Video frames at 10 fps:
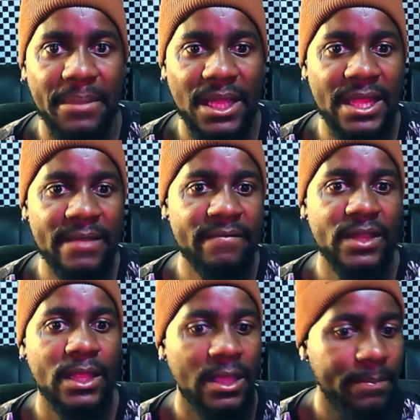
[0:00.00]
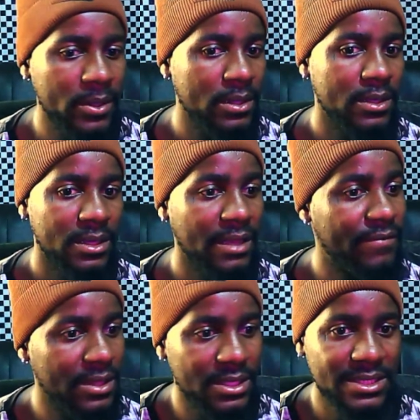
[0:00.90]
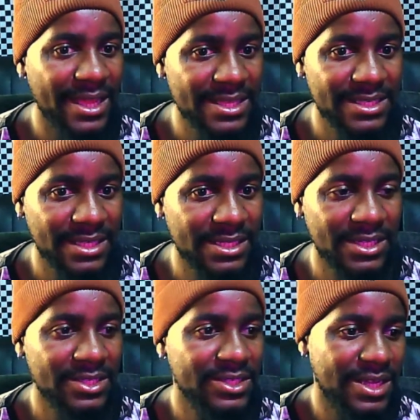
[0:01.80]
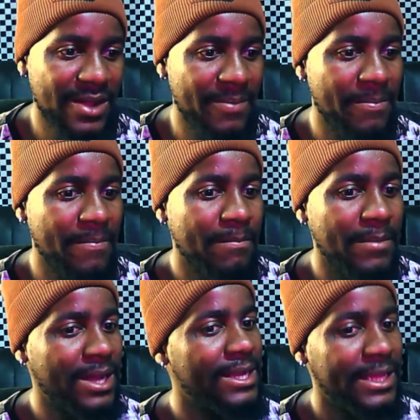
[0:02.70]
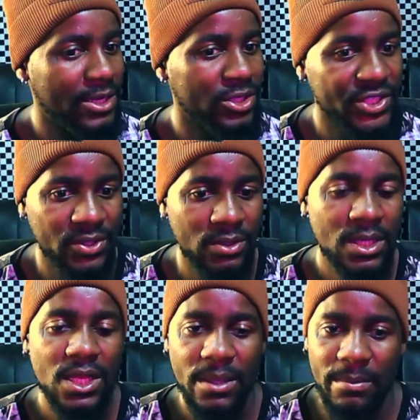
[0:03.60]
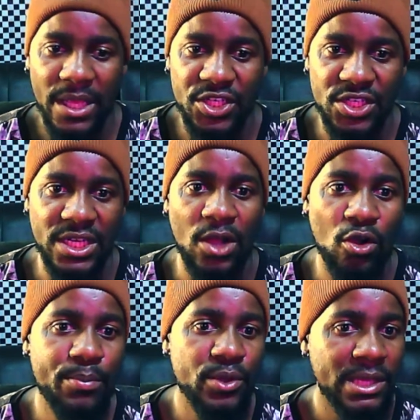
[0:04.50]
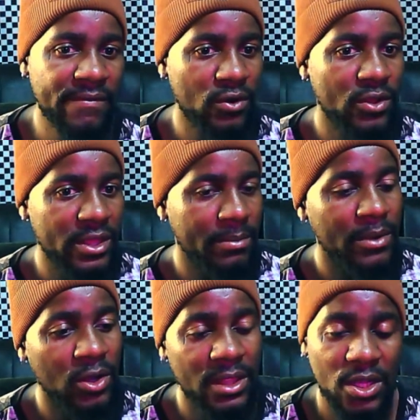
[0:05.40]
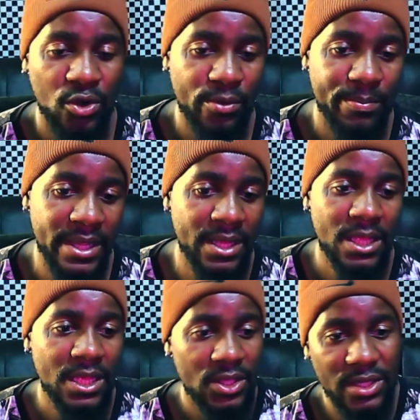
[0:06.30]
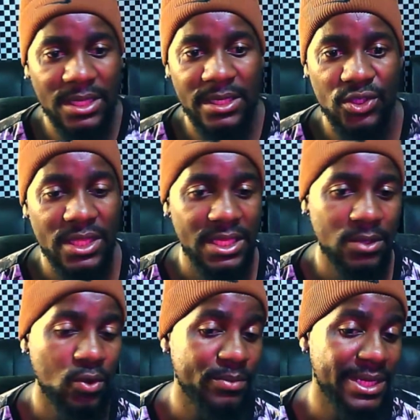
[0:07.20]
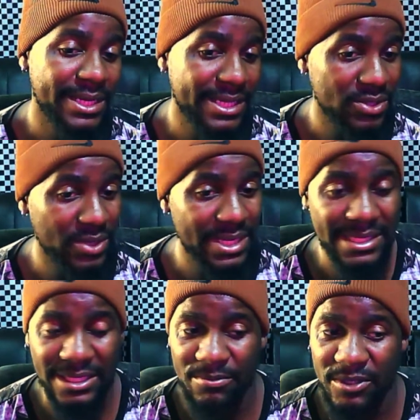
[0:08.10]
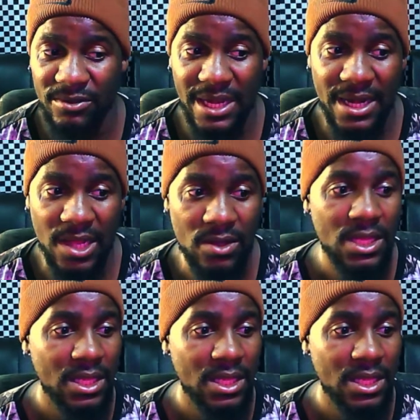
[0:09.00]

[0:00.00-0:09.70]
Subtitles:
I am very happy having these guys such as Mandla and also Mesh. I hope you can follow them on the group there. You can join the group. The link is on the description right now.